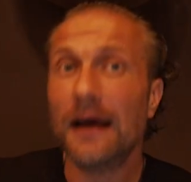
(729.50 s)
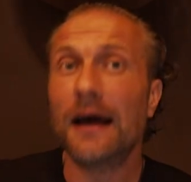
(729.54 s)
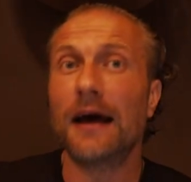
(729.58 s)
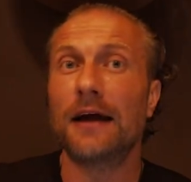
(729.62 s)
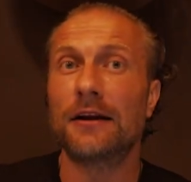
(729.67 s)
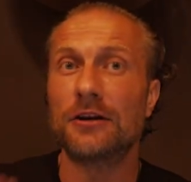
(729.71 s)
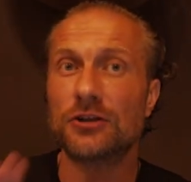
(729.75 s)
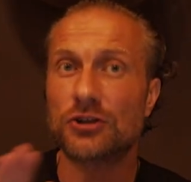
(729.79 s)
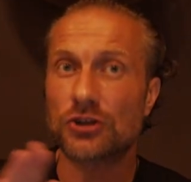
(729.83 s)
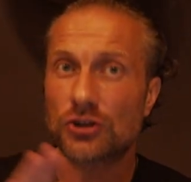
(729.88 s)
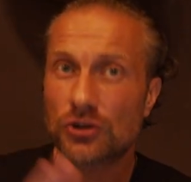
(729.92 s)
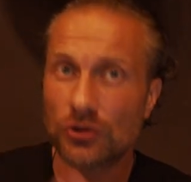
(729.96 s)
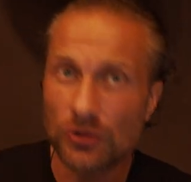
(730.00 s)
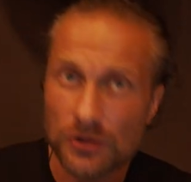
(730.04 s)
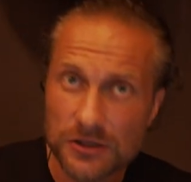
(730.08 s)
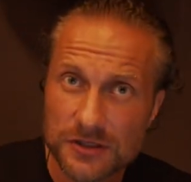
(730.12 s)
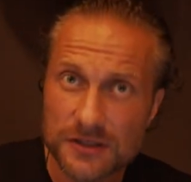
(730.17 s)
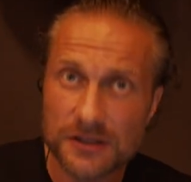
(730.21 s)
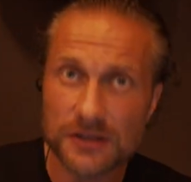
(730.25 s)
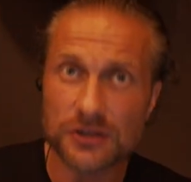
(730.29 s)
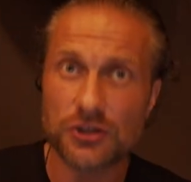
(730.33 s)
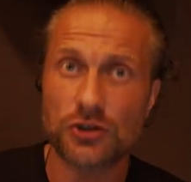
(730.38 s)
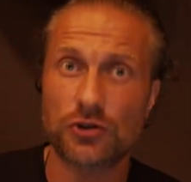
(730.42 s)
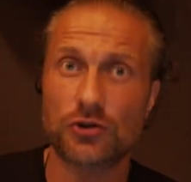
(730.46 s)
And as soon
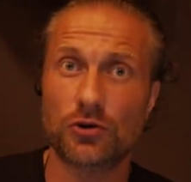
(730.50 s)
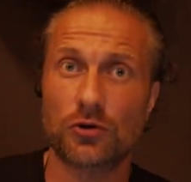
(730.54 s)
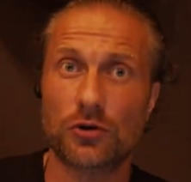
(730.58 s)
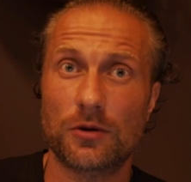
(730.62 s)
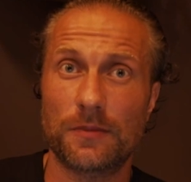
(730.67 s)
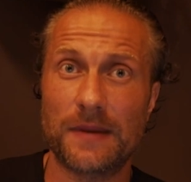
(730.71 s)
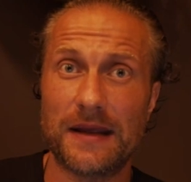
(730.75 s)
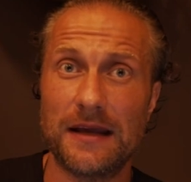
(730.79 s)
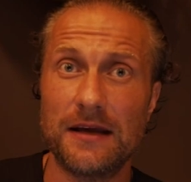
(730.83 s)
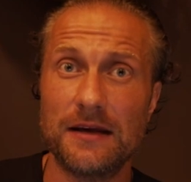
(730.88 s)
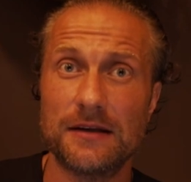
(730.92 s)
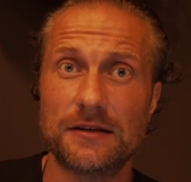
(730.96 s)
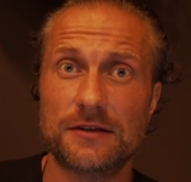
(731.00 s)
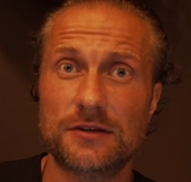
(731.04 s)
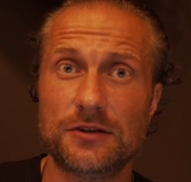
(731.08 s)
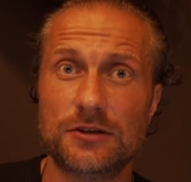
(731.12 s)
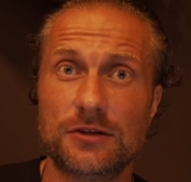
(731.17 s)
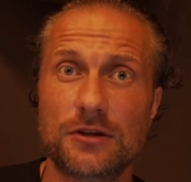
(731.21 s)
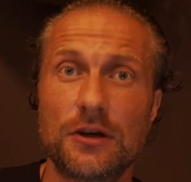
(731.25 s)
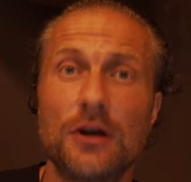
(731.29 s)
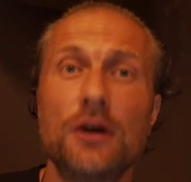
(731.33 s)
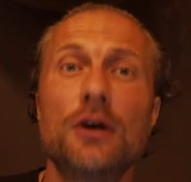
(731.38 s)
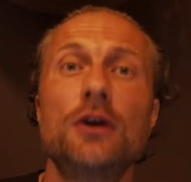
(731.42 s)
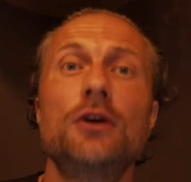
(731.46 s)
as the storm
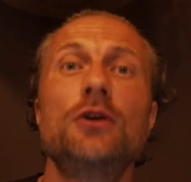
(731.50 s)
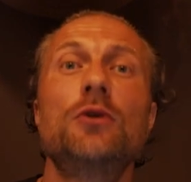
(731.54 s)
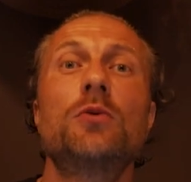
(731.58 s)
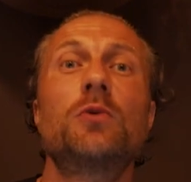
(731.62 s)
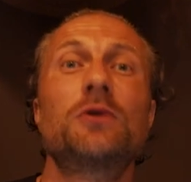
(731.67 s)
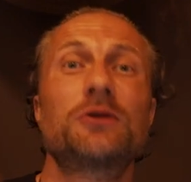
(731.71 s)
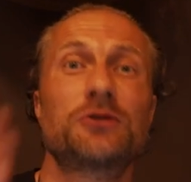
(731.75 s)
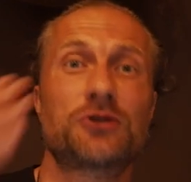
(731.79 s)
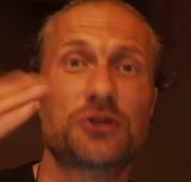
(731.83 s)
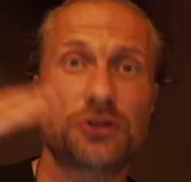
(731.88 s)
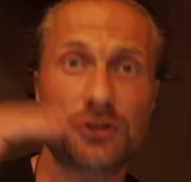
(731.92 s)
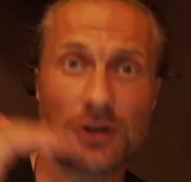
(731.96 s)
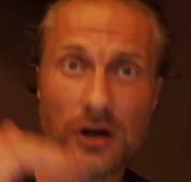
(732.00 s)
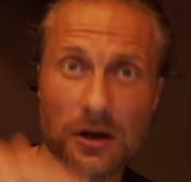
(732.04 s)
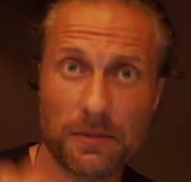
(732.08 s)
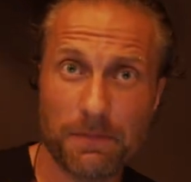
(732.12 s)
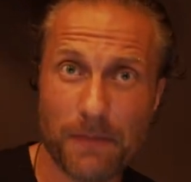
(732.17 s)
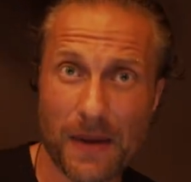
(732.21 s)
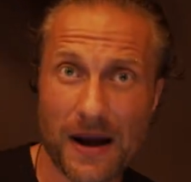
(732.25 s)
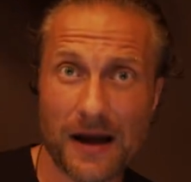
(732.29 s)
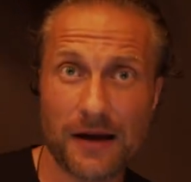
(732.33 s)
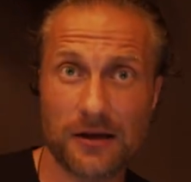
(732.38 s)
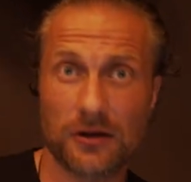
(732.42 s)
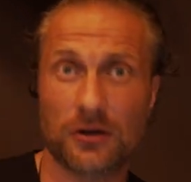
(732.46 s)
hits, you want to
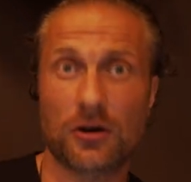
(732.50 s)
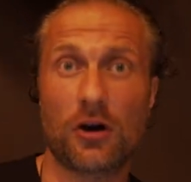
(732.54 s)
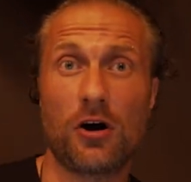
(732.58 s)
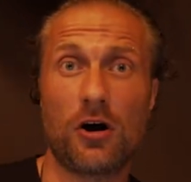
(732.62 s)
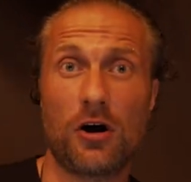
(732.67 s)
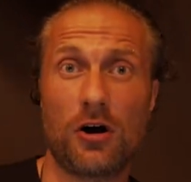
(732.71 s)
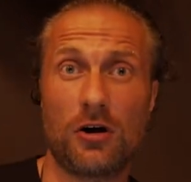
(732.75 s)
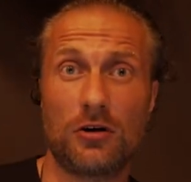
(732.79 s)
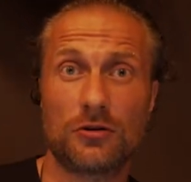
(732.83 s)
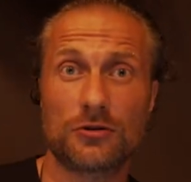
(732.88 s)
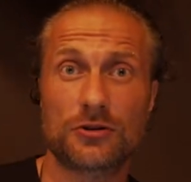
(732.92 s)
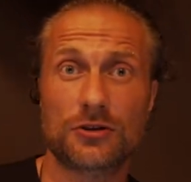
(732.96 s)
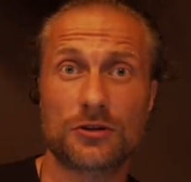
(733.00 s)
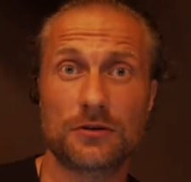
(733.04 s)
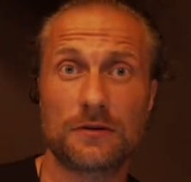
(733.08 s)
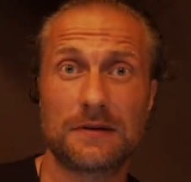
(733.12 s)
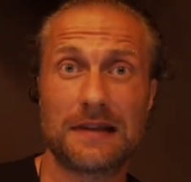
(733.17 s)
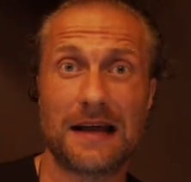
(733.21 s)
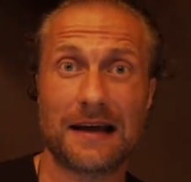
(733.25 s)
start buying calls.